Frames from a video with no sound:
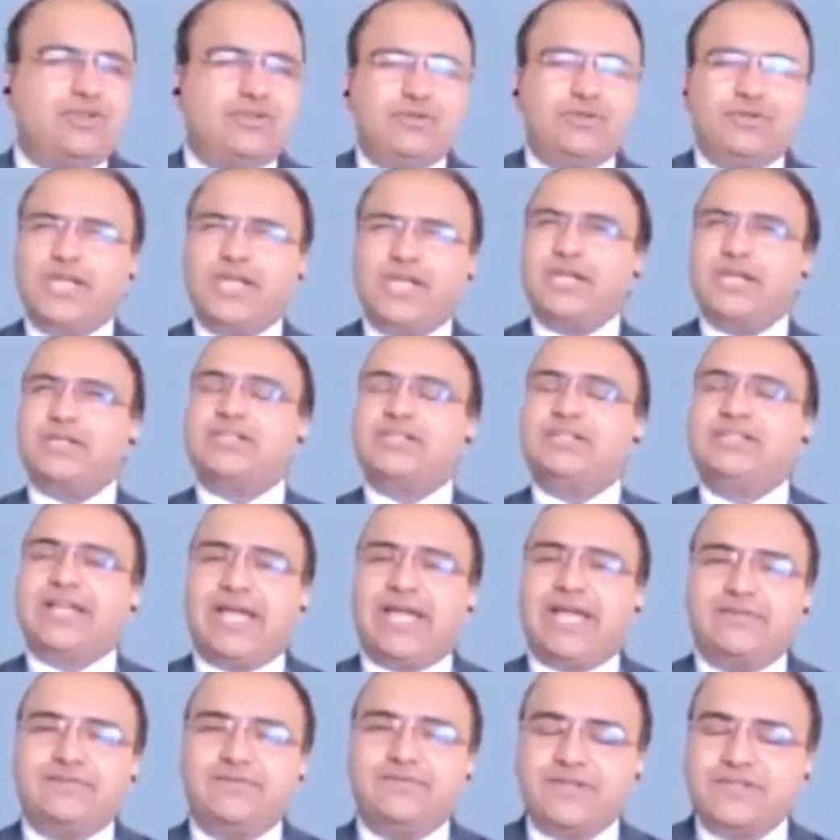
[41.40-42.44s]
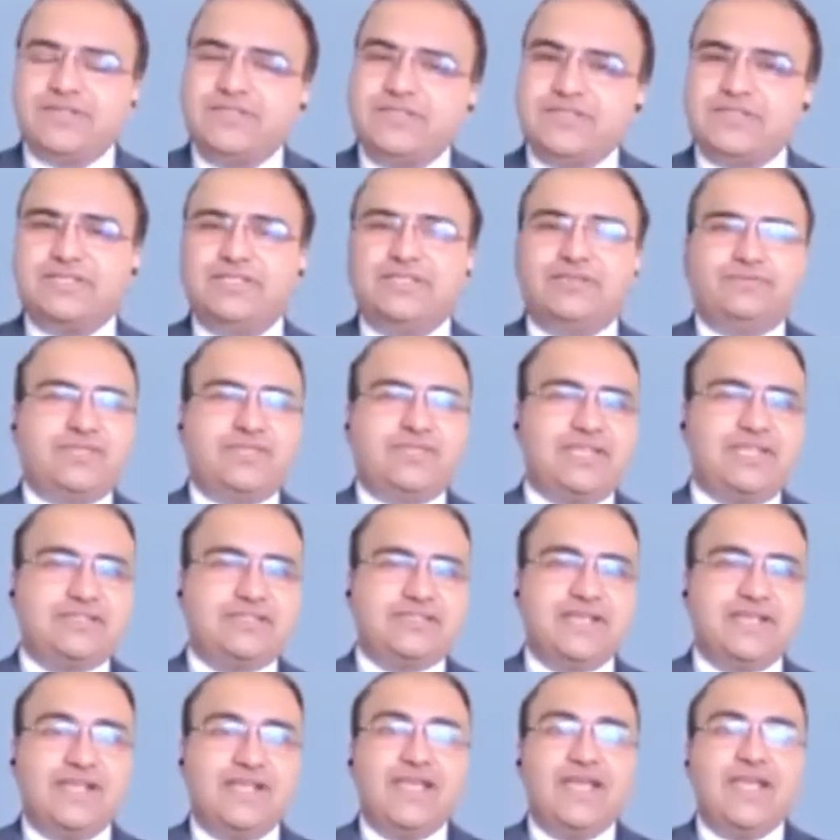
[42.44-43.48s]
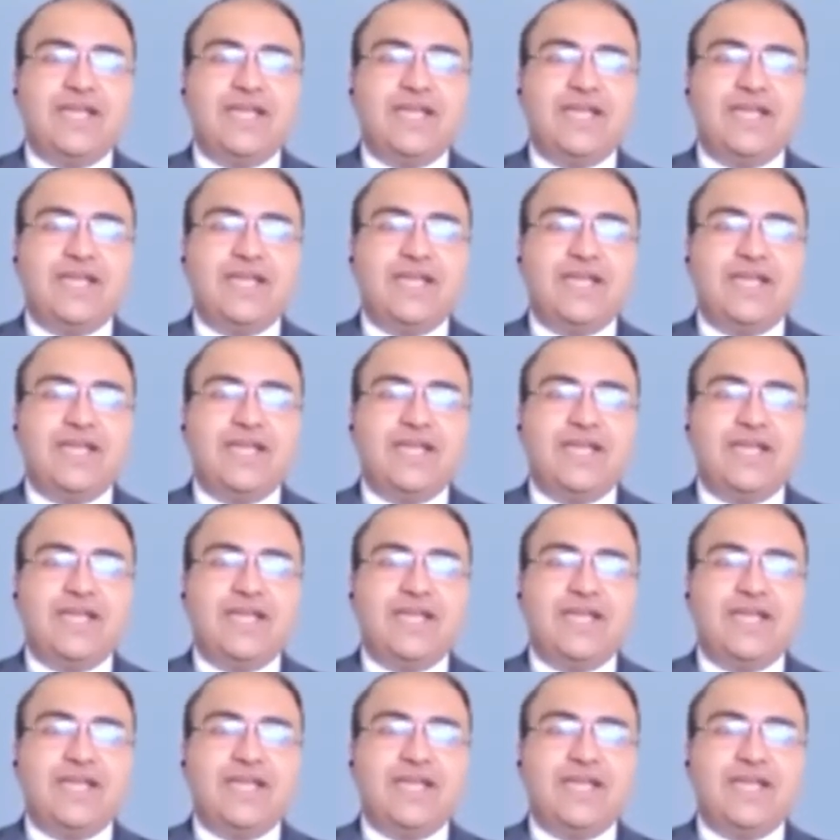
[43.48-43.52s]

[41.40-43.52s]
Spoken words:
You're looking at diversity of things,